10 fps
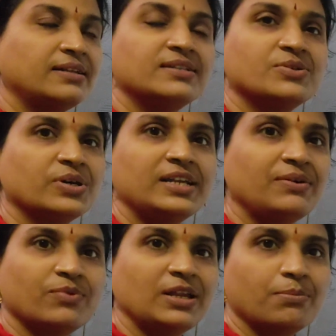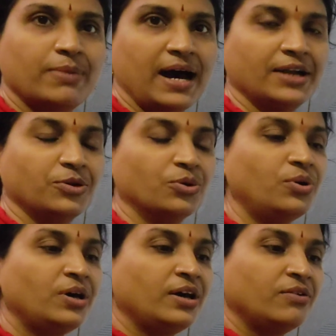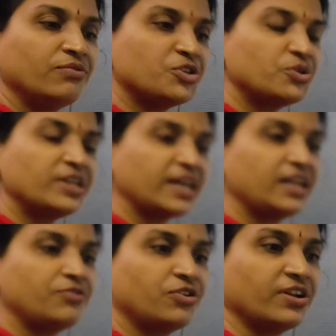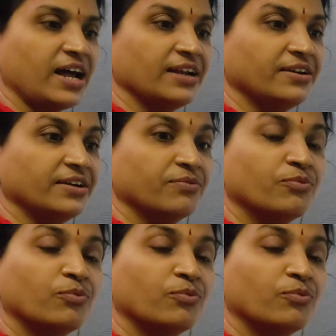is really very bad. We shouldn't take it for granted.